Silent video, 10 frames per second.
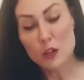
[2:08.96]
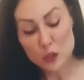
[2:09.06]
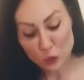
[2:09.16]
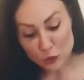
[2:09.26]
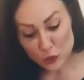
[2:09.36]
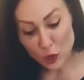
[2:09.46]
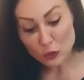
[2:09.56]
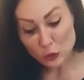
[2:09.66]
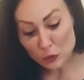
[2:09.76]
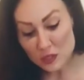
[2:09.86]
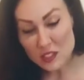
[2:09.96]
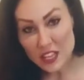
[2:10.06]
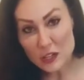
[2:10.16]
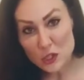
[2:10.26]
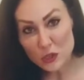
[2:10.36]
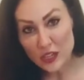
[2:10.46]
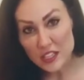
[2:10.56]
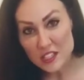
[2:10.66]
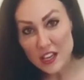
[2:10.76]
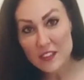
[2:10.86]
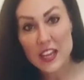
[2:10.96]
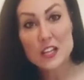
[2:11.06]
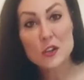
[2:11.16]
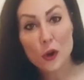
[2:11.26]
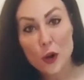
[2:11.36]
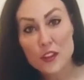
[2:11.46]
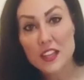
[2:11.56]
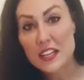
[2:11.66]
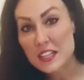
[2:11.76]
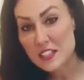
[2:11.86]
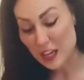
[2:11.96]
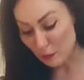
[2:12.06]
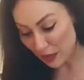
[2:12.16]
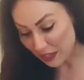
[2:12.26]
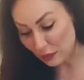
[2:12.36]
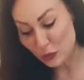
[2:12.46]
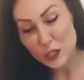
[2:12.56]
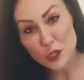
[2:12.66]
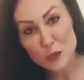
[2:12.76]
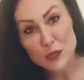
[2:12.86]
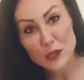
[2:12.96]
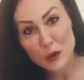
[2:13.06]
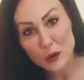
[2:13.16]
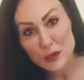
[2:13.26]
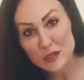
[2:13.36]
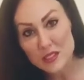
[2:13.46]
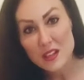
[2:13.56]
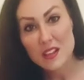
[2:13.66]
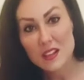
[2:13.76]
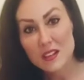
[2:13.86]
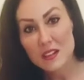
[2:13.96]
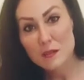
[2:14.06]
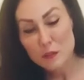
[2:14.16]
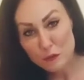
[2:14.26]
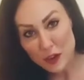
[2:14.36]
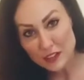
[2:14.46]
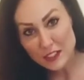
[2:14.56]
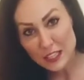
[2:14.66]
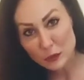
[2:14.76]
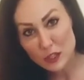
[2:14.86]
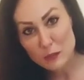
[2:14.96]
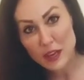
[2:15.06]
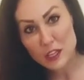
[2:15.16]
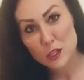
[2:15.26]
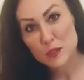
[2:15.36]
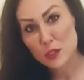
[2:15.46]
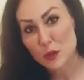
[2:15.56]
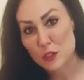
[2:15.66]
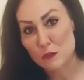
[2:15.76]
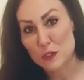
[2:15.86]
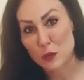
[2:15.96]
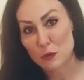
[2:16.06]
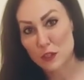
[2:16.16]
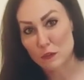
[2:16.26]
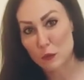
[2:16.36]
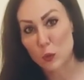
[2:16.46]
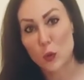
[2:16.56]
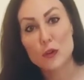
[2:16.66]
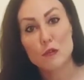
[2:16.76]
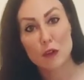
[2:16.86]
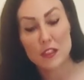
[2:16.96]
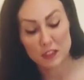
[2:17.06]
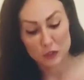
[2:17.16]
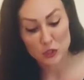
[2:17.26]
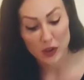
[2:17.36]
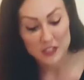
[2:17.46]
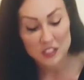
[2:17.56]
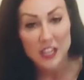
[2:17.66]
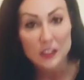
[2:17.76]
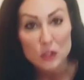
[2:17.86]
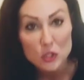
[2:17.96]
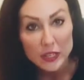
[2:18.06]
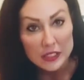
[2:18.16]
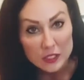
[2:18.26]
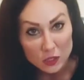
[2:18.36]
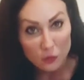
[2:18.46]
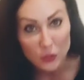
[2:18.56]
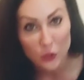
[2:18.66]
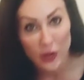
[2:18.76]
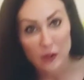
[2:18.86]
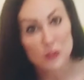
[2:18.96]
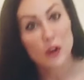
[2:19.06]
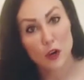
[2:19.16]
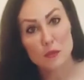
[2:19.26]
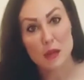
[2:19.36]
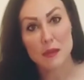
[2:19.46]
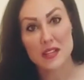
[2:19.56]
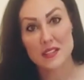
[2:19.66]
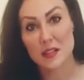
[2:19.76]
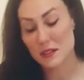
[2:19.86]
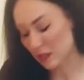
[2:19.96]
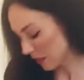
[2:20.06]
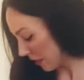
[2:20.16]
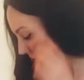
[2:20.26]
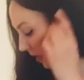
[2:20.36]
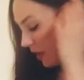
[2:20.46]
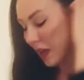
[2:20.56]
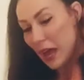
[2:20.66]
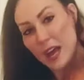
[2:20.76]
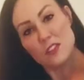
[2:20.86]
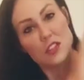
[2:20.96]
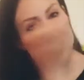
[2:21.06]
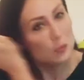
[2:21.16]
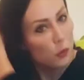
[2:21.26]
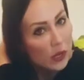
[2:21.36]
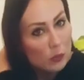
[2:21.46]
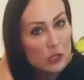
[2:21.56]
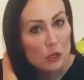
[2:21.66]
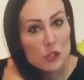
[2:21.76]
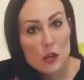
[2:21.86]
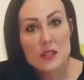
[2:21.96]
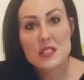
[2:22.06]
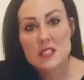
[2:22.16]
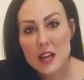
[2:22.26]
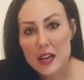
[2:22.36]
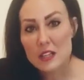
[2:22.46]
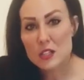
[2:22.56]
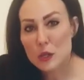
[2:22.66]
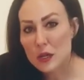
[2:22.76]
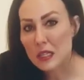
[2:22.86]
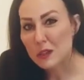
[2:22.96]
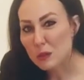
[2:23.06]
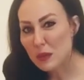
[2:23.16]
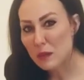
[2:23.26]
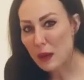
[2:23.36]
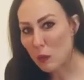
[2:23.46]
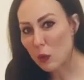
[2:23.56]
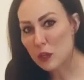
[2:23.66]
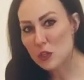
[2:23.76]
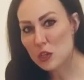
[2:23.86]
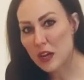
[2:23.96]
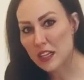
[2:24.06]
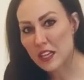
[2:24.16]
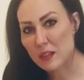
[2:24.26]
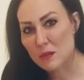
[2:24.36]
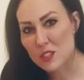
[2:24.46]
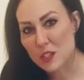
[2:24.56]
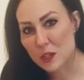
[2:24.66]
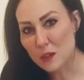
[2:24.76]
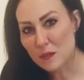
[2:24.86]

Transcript: your dog looks at that treat and they know that they need to come back and look at you, because the fact that they're looking back at you is going to result in a reward rather than trying to take the treat that's on the ground. I hope that makes sense. At this point where your dog is starting to learn a little bit about what you're trying to get them to do,